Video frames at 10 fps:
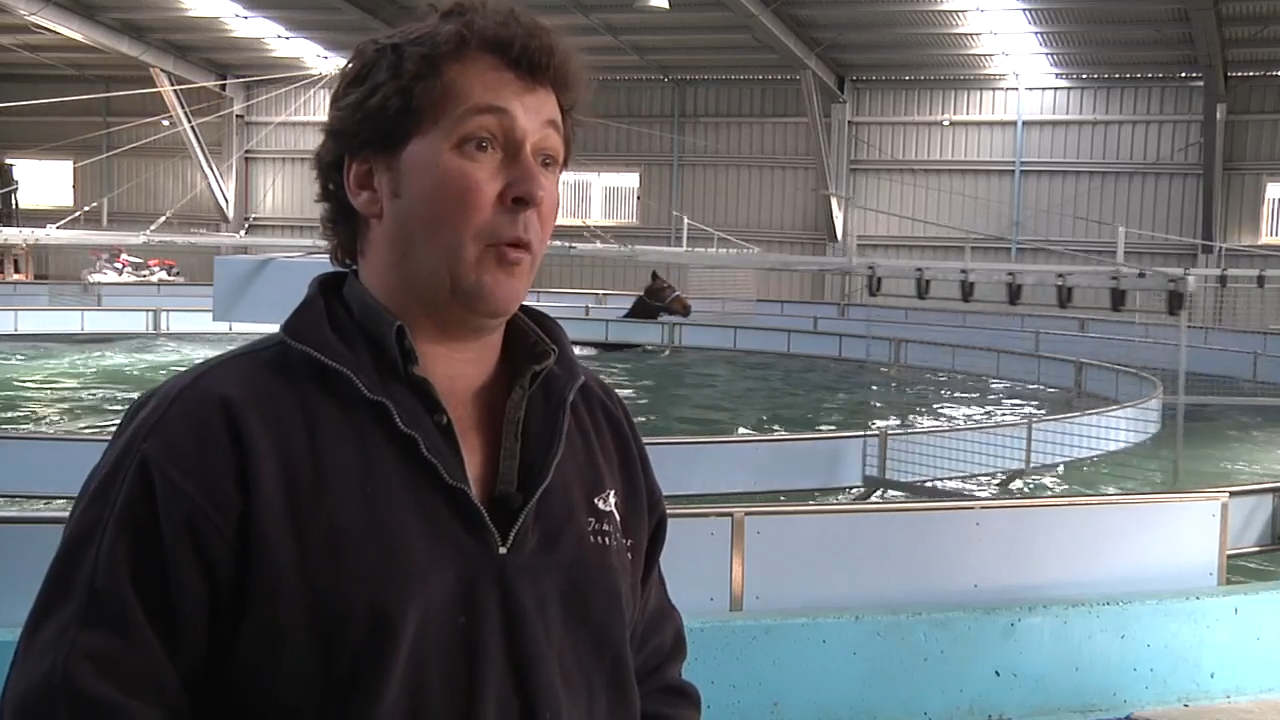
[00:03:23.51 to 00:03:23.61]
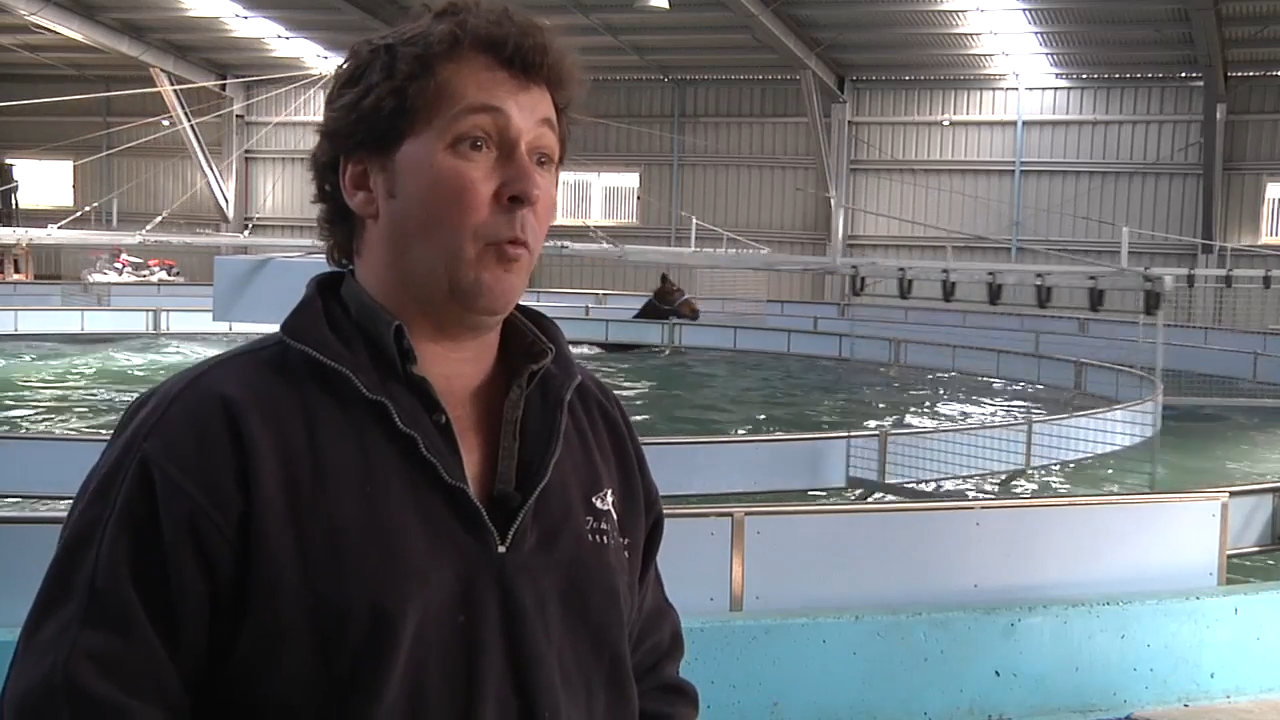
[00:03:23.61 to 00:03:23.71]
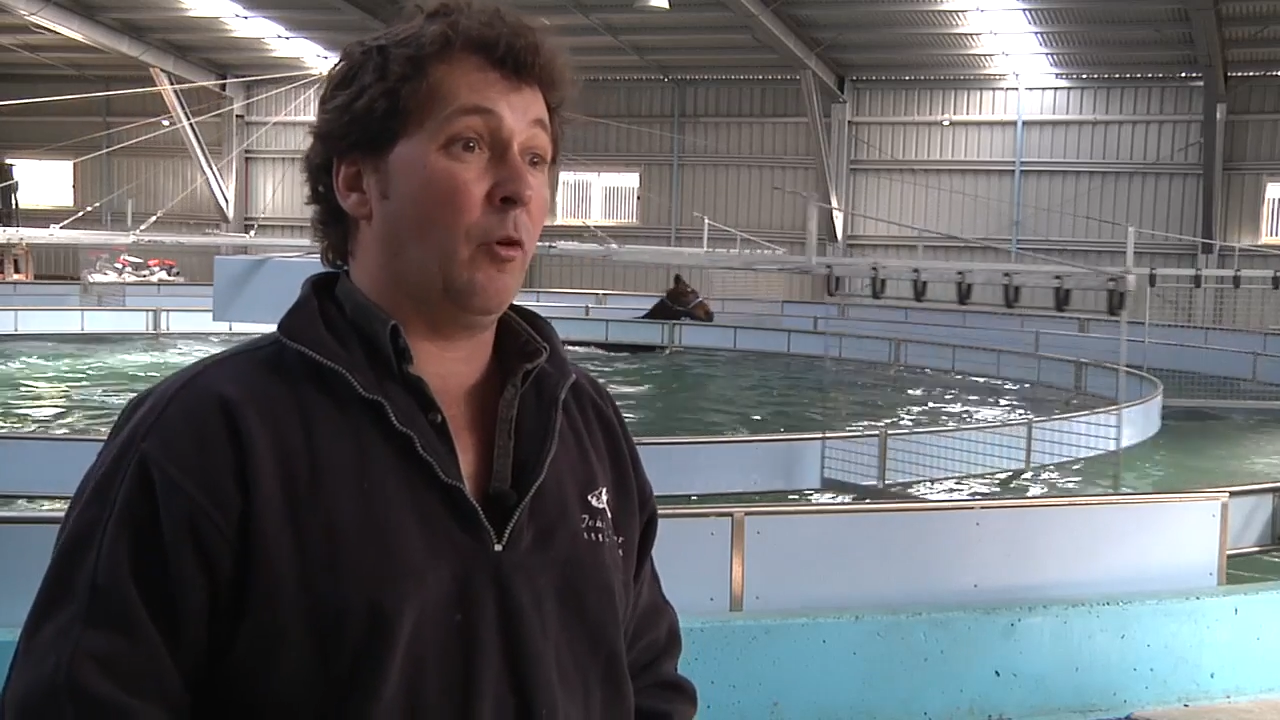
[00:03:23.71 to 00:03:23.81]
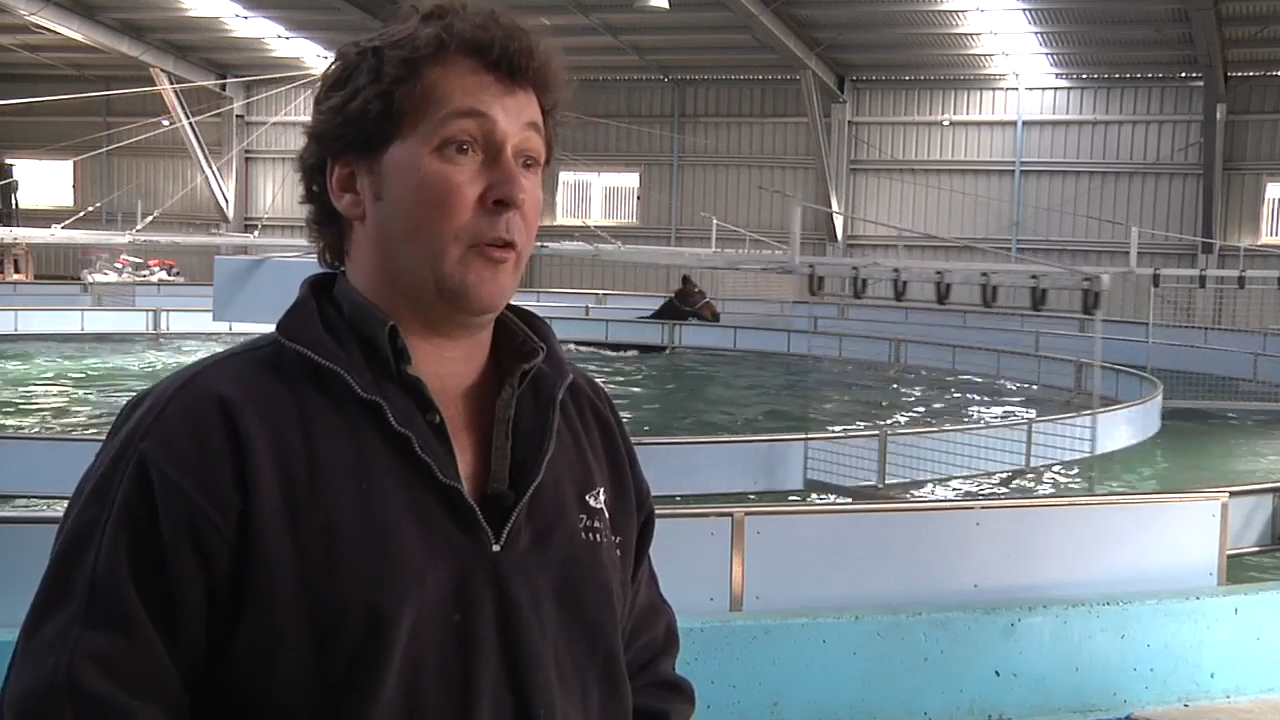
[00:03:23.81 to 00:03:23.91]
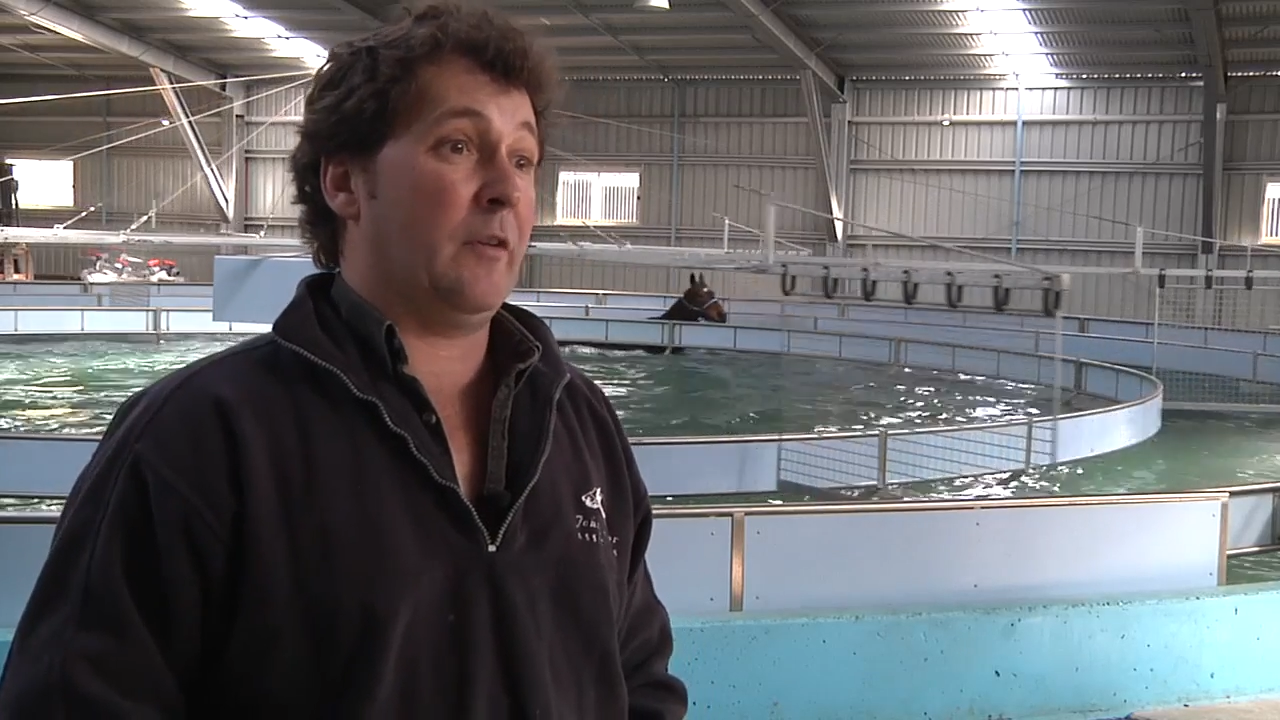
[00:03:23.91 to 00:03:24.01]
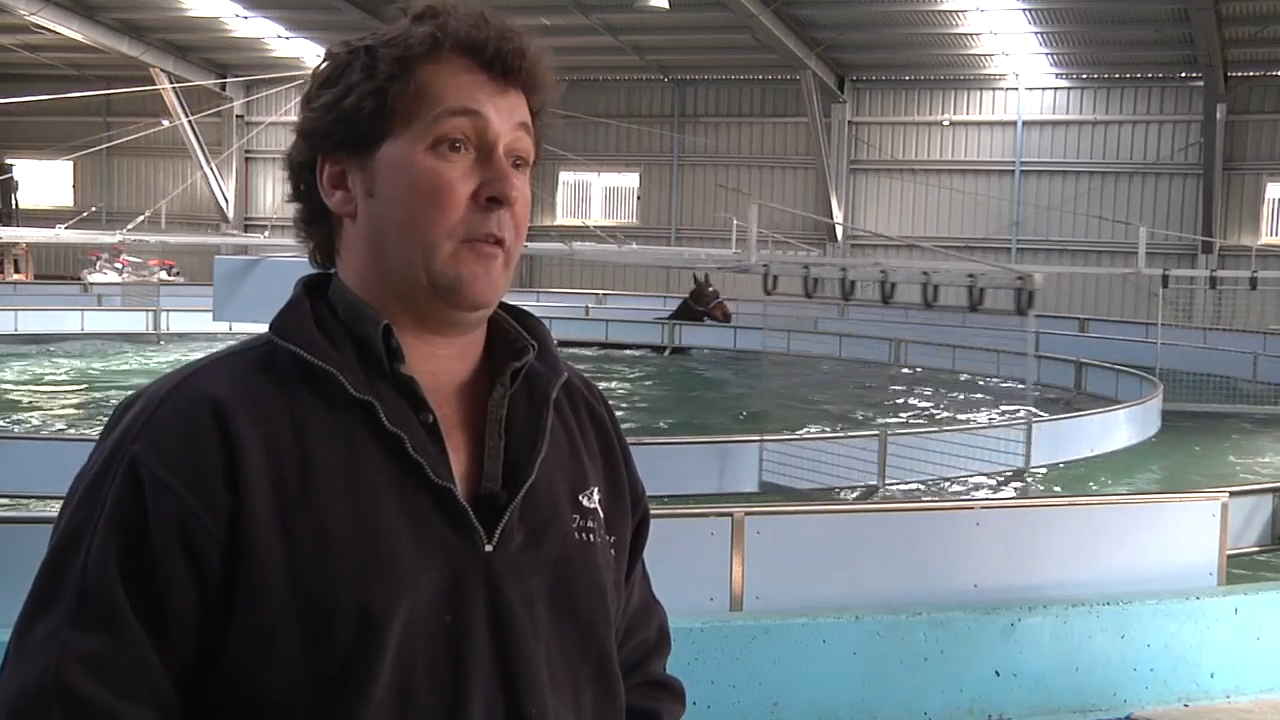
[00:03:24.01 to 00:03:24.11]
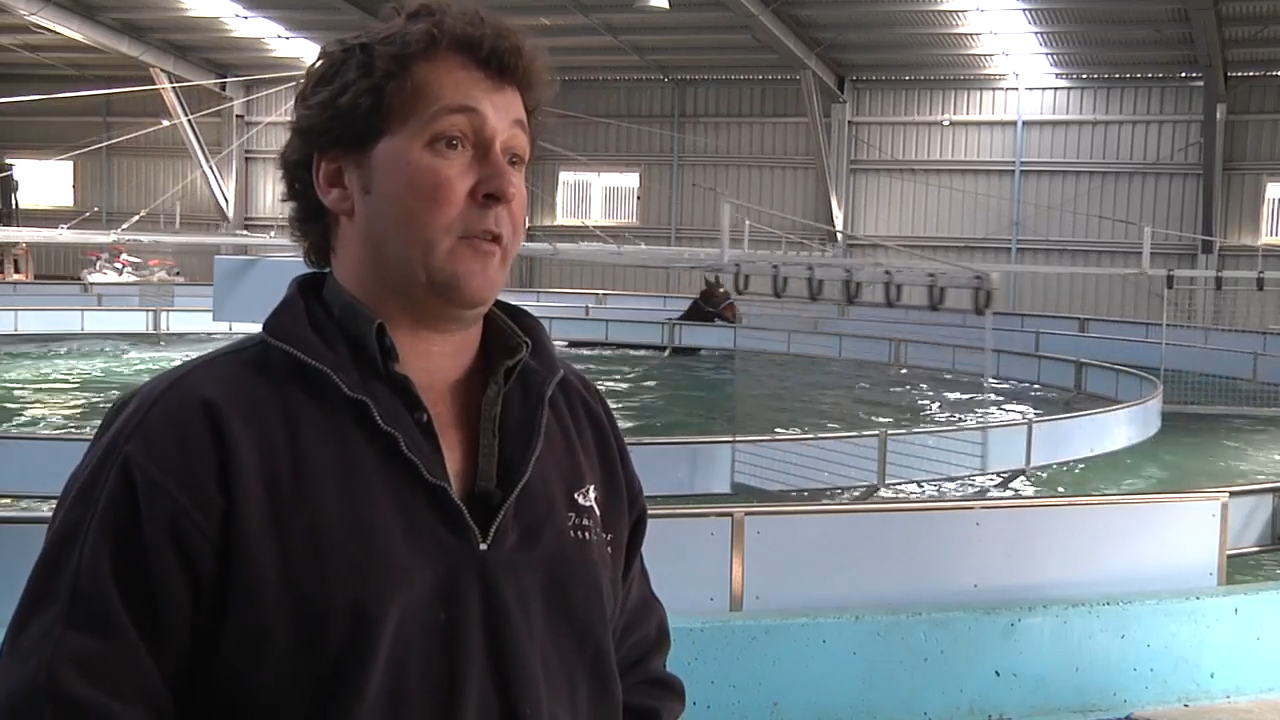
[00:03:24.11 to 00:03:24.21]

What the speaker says: the water.